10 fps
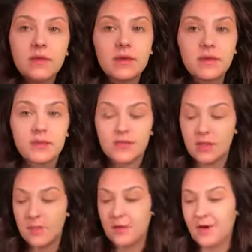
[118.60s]
because
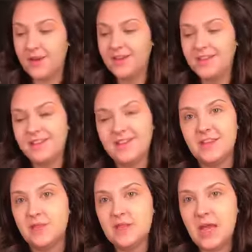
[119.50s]
this is
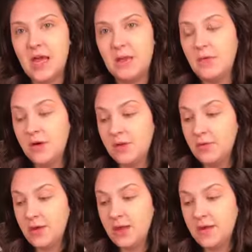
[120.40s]
so sad, I'm already
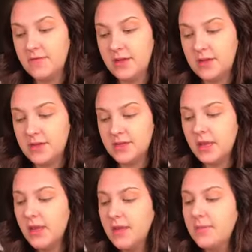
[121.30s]
running out of ideas.
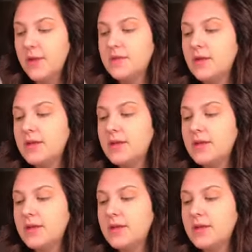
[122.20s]
By the